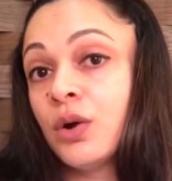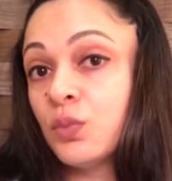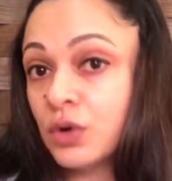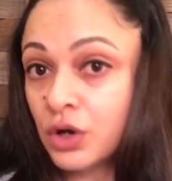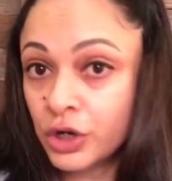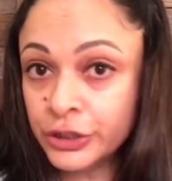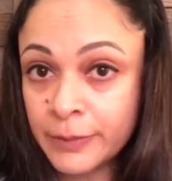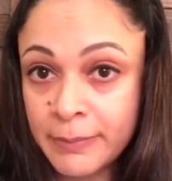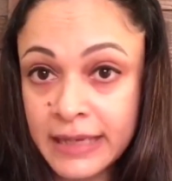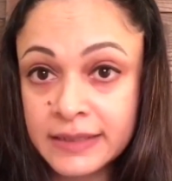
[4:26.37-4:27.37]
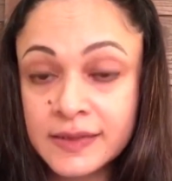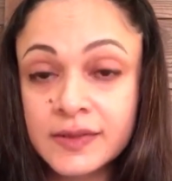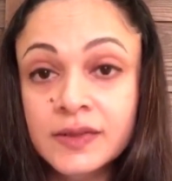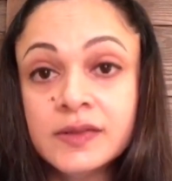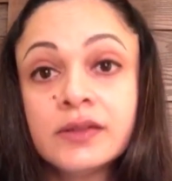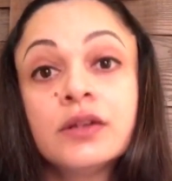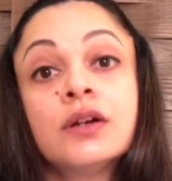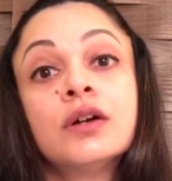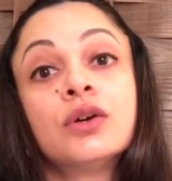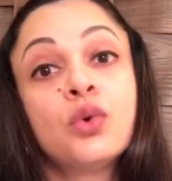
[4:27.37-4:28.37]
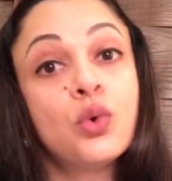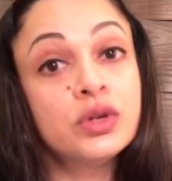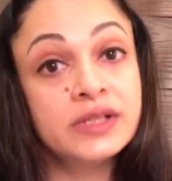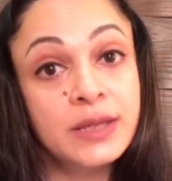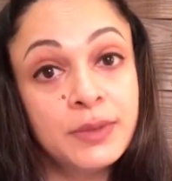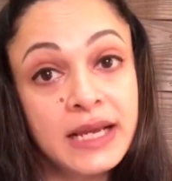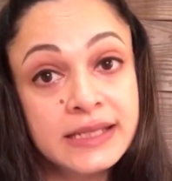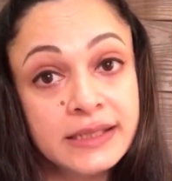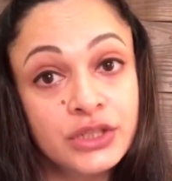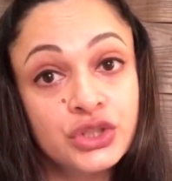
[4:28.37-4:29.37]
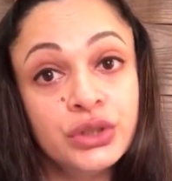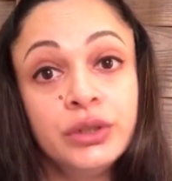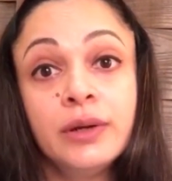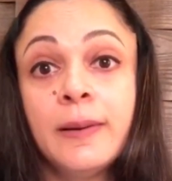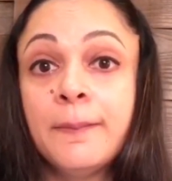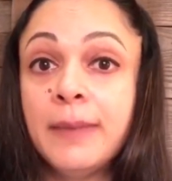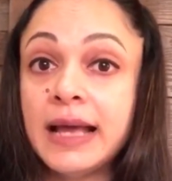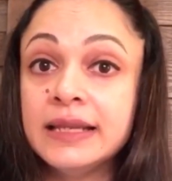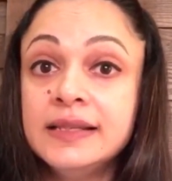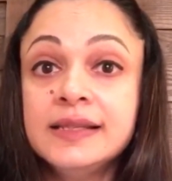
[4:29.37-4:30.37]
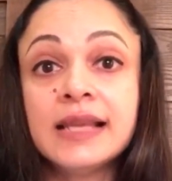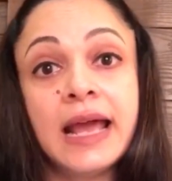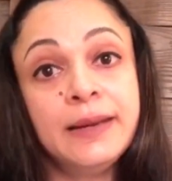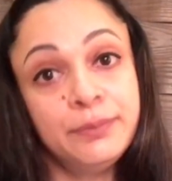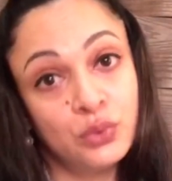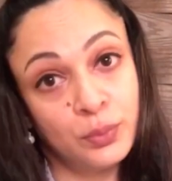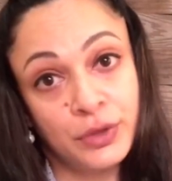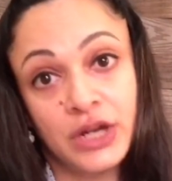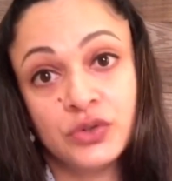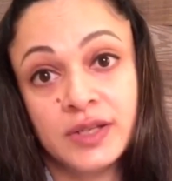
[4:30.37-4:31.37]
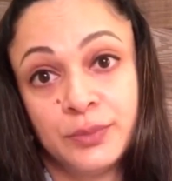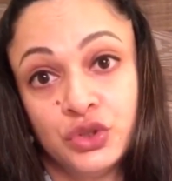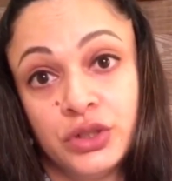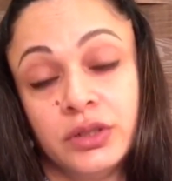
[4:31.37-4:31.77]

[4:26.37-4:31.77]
work on your imbalances, core stabilization, balance and proprioception,